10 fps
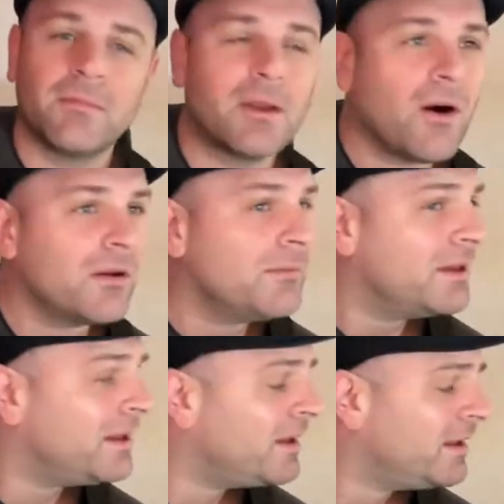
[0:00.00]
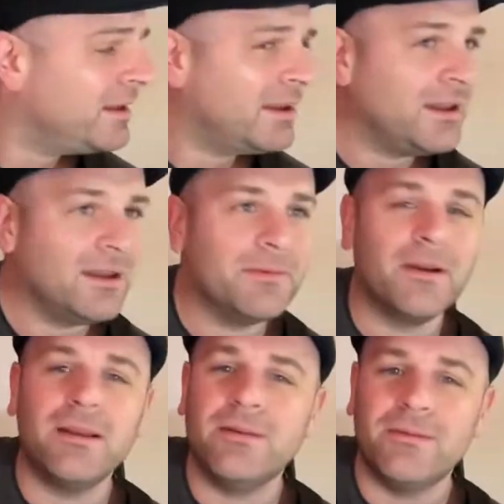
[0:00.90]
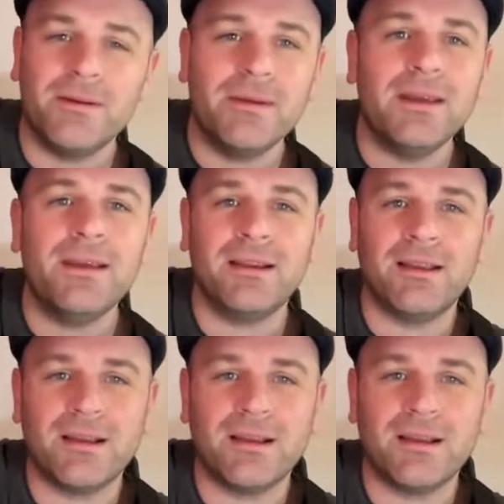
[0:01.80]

Gonna meet pretty women,